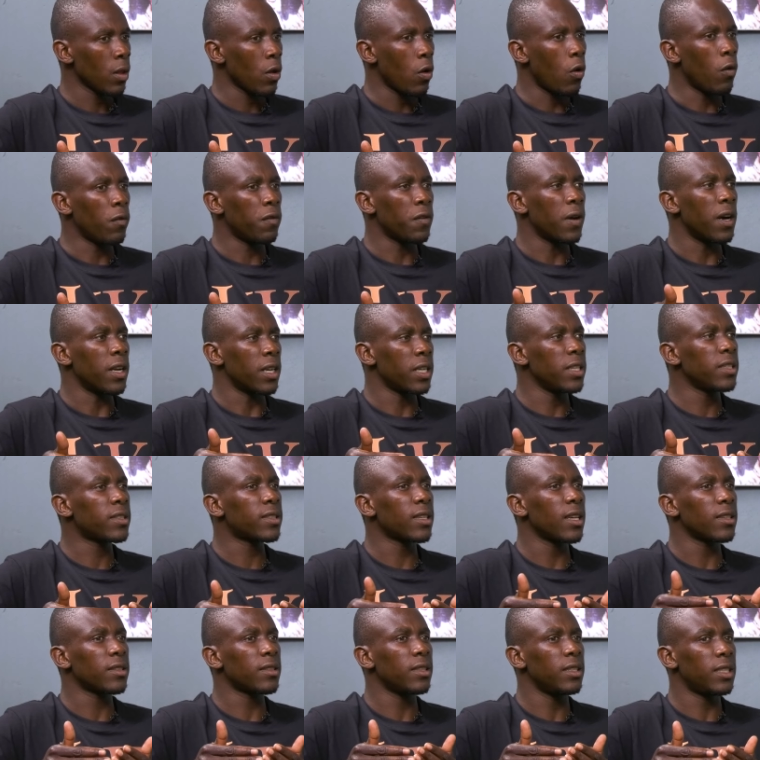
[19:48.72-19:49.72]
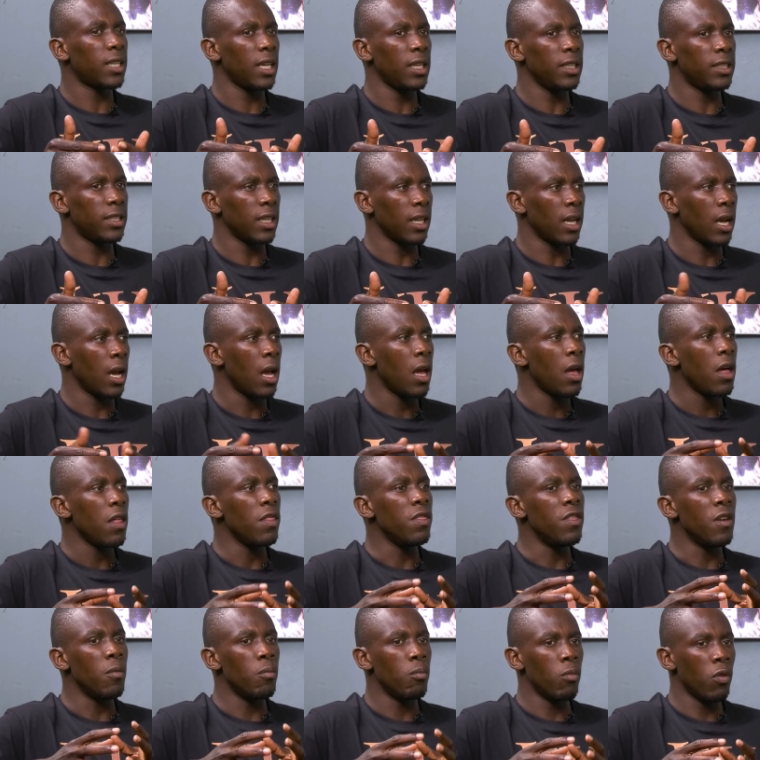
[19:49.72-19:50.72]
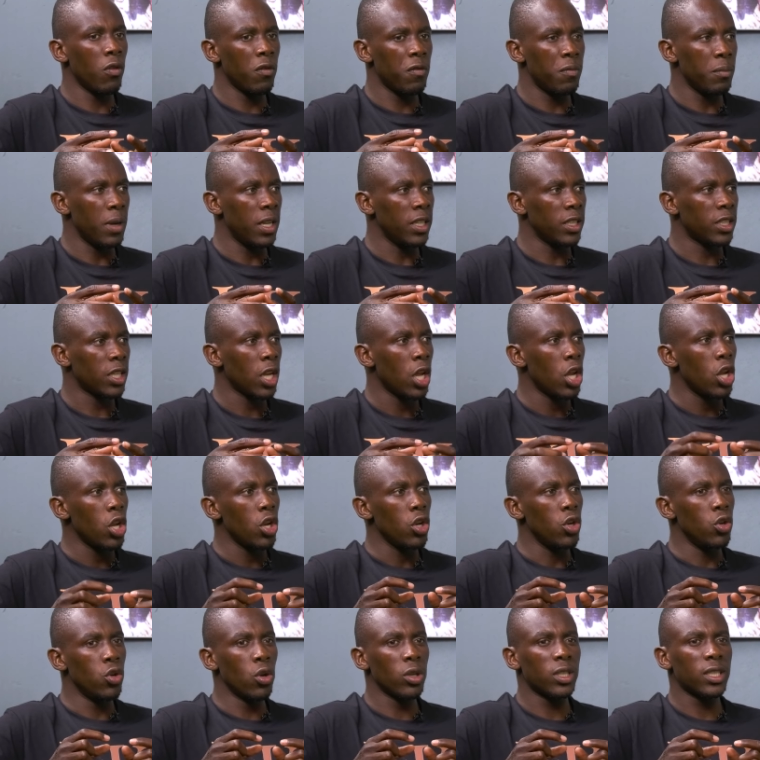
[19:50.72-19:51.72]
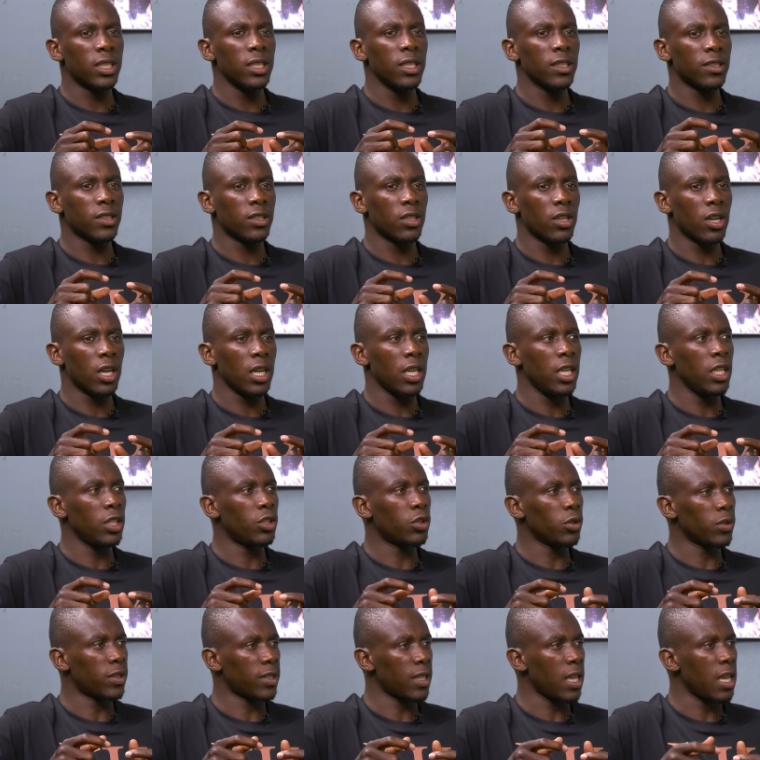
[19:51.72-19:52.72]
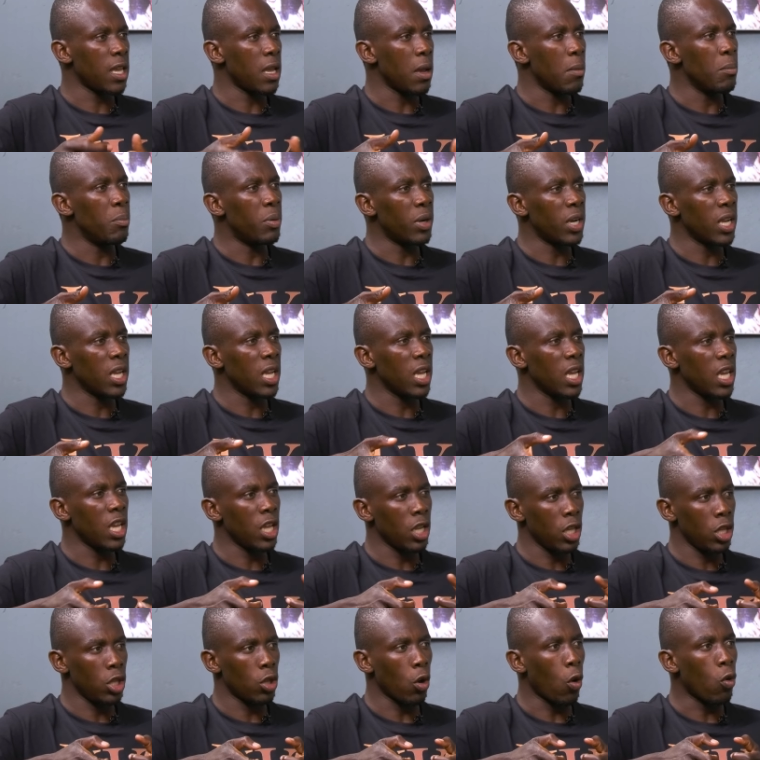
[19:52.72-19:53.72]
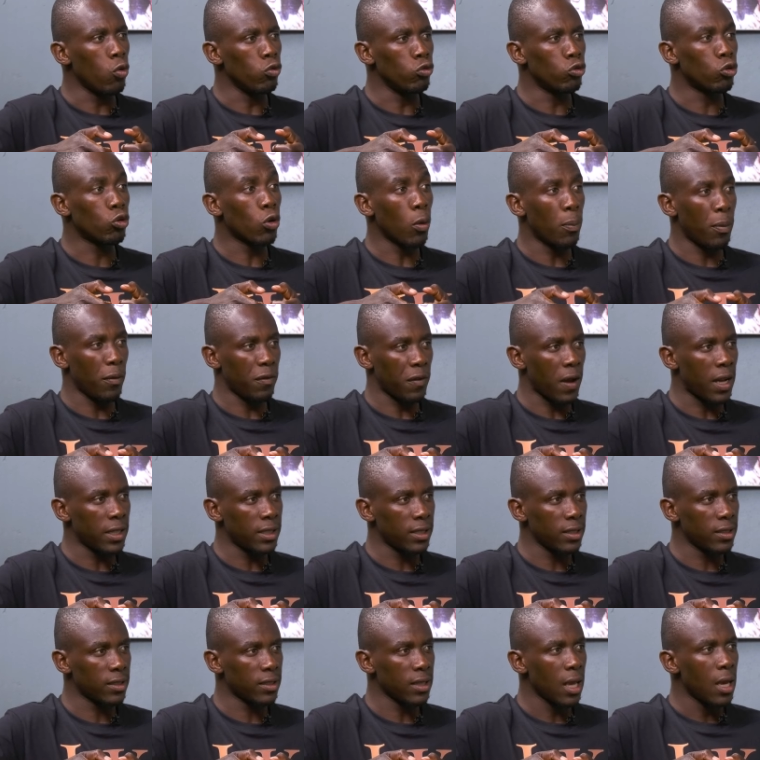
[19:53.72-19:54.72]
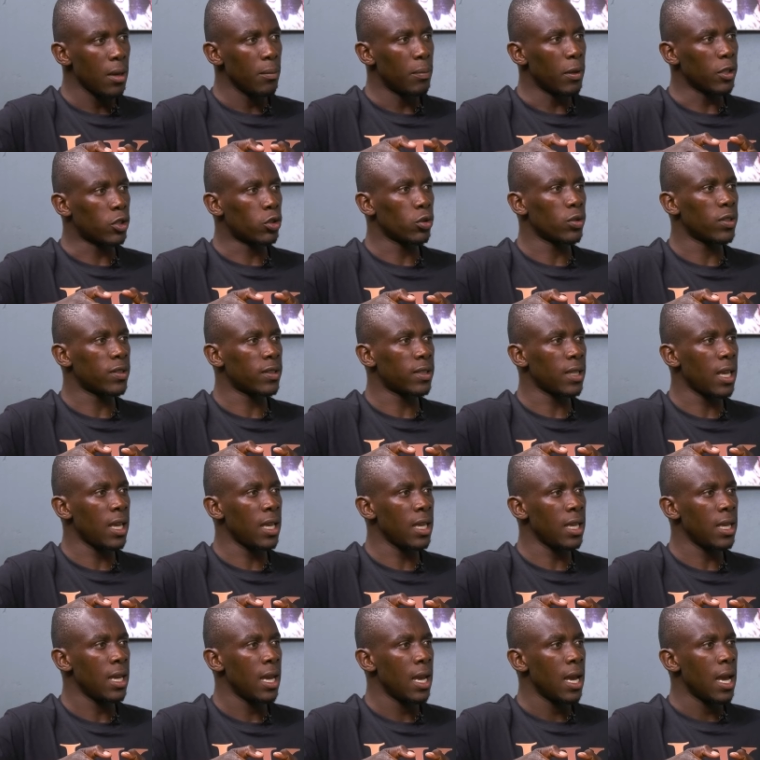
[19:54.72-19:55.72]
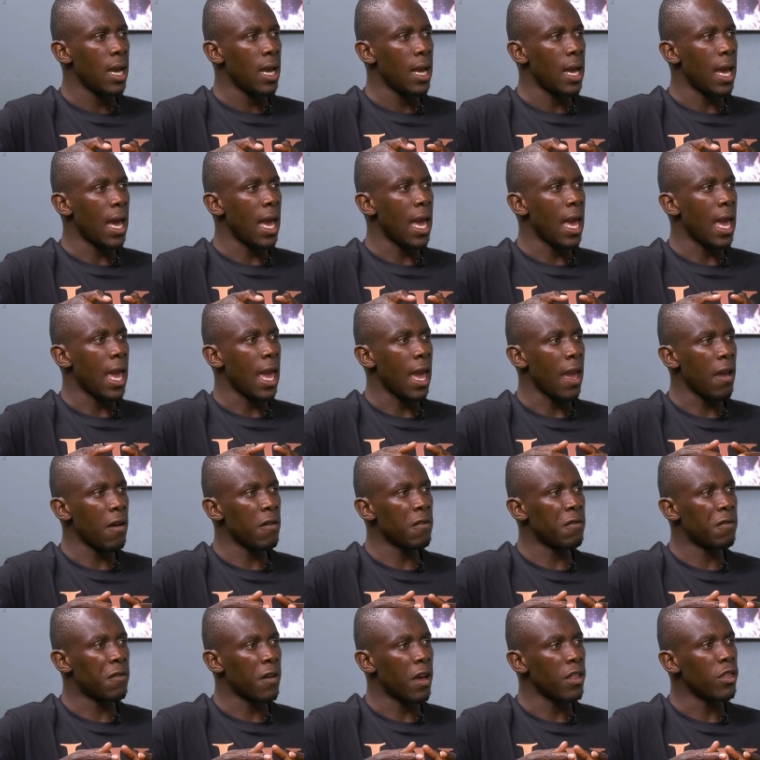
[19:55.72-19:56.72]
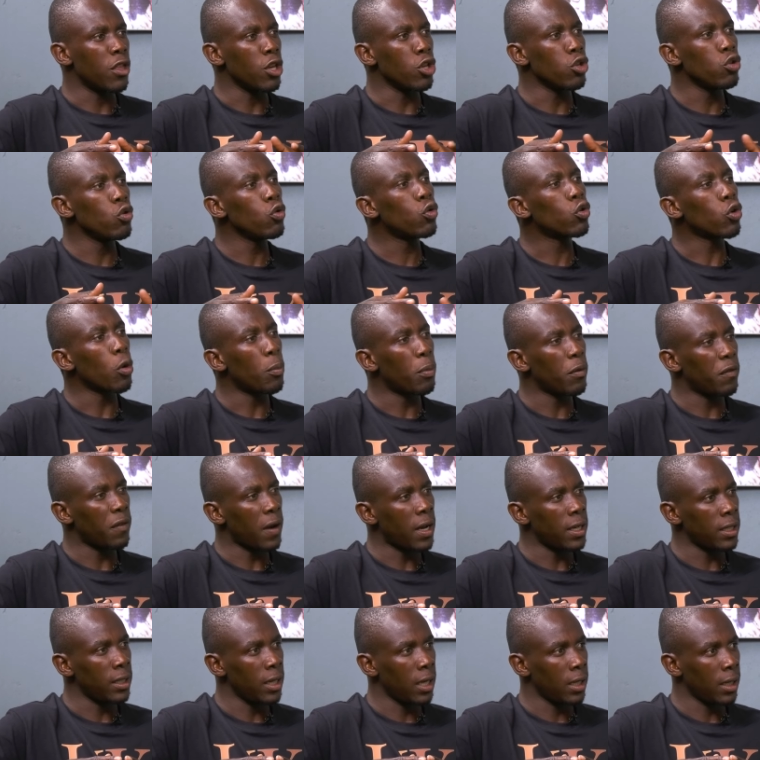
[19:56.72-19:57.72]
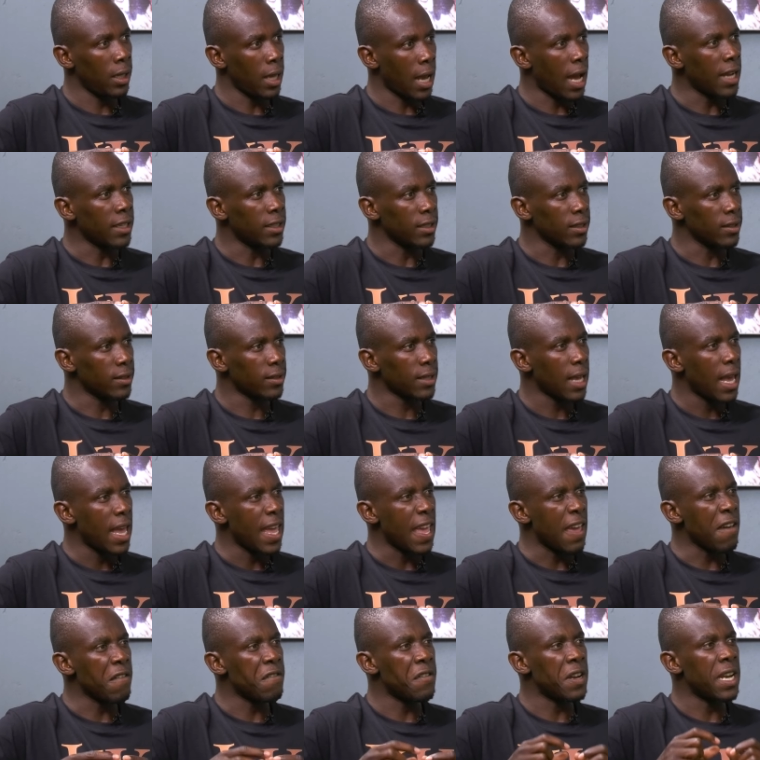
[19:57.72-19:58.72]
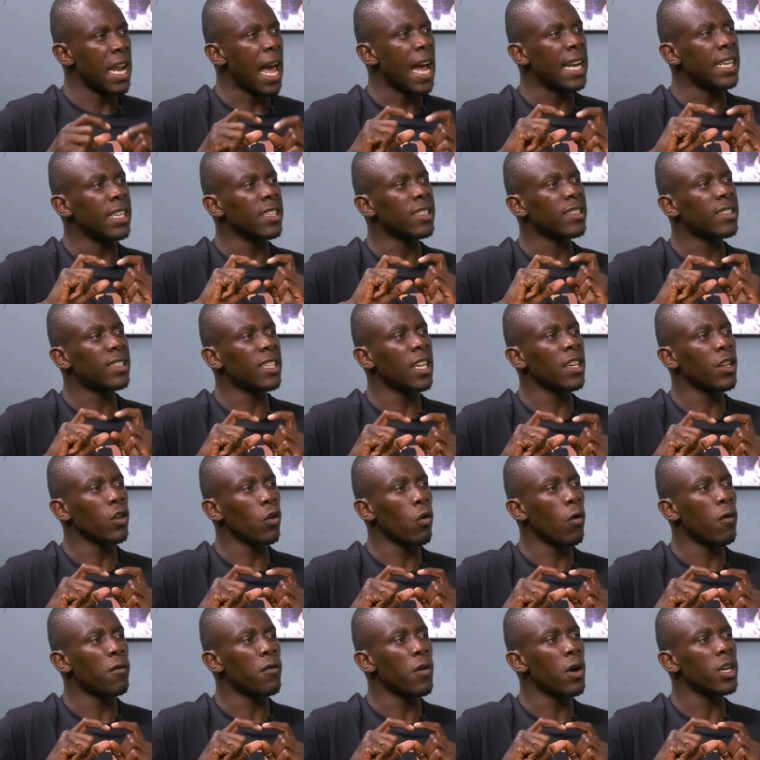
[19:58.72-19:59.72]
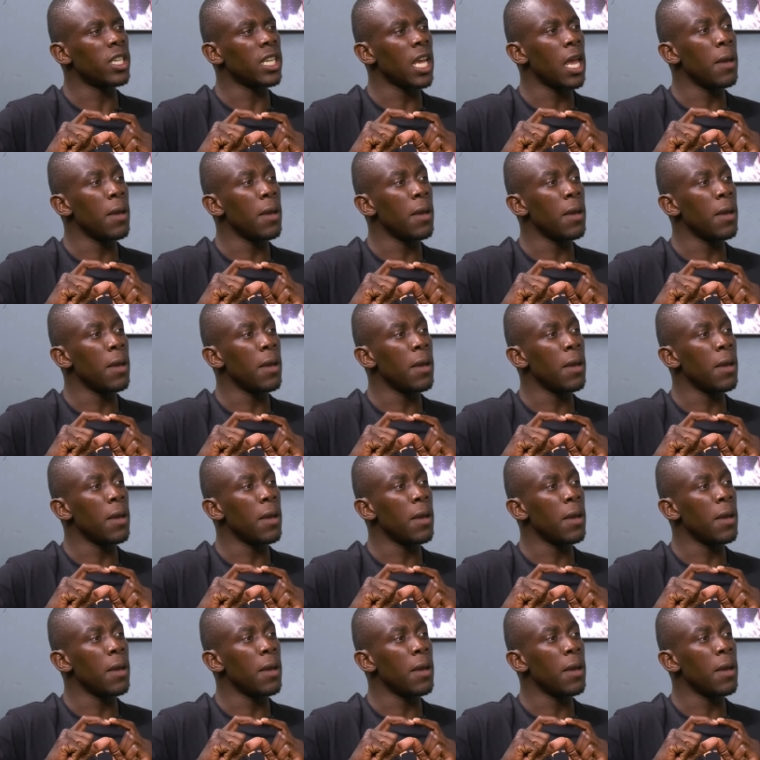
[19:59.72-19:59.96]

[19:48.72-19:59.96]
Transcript: of resuscitating the movement, not necessarily to say bring in the old crop of artists, but to say have the new crop of uh, artists have an understanding of what